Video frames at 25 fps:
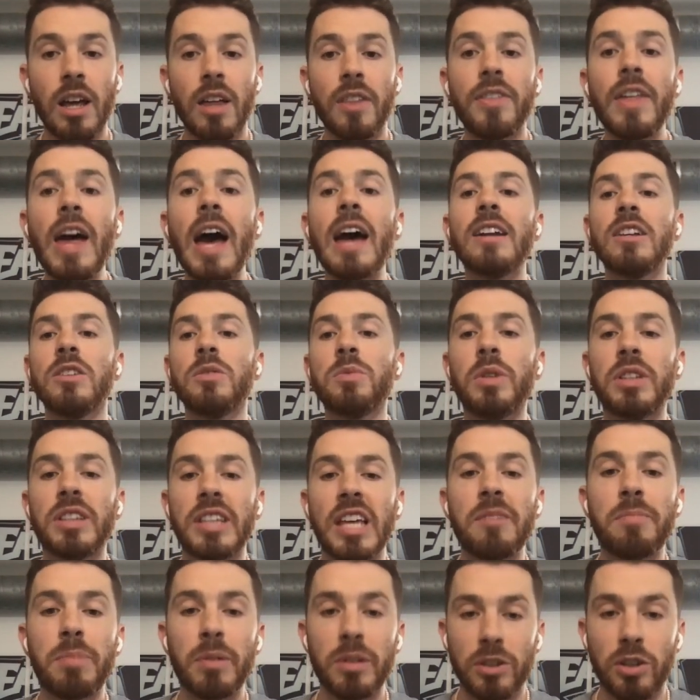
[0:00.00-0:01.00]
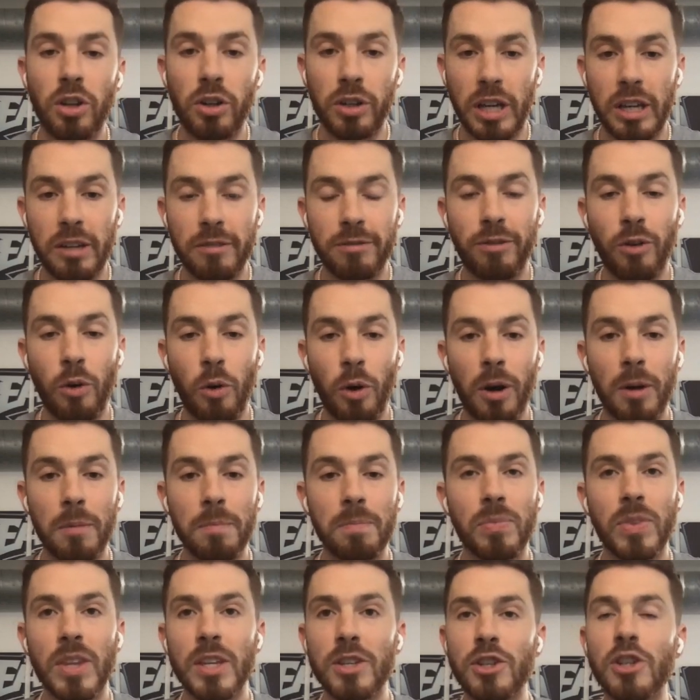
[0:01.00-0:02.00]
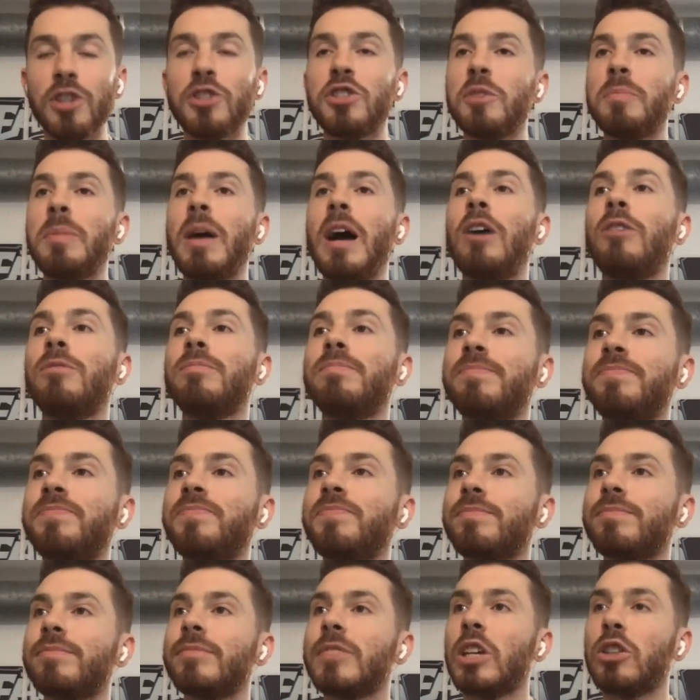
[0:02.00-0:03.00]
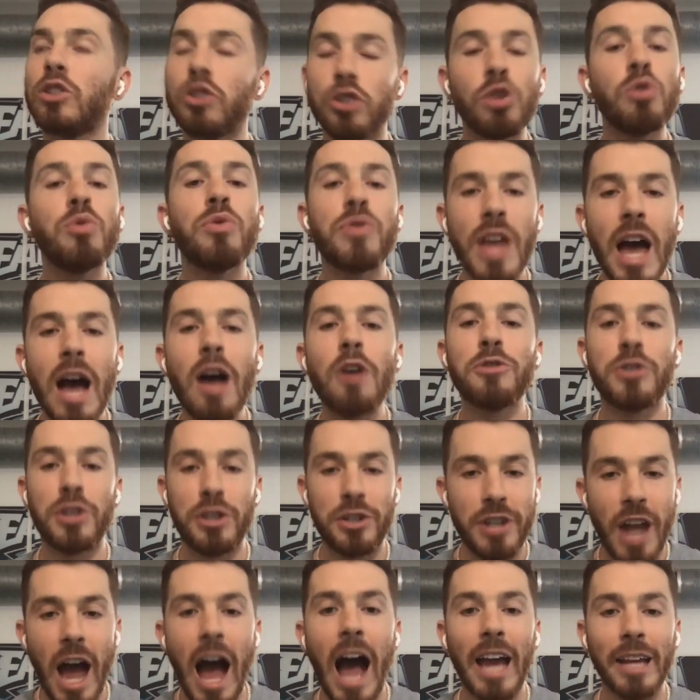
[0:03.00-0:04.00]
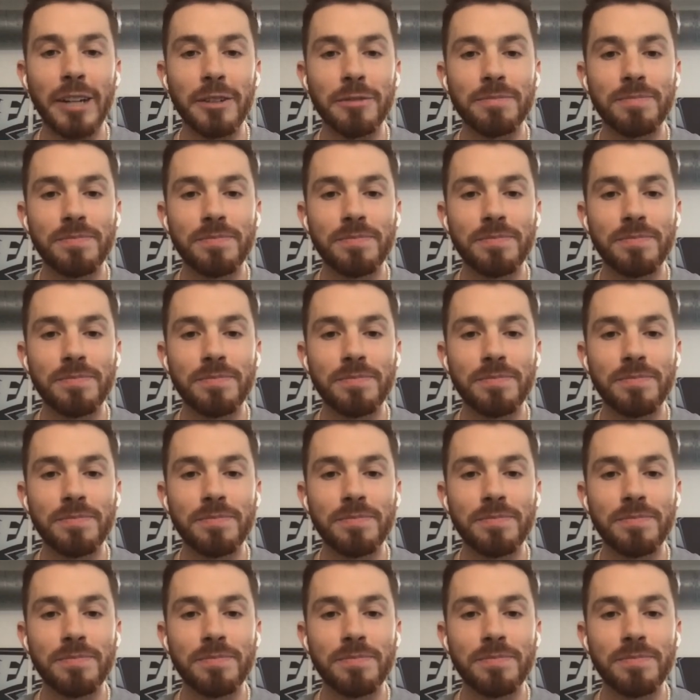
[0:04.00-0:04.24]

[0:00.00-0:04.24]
That is what they've been looking for since about 2009.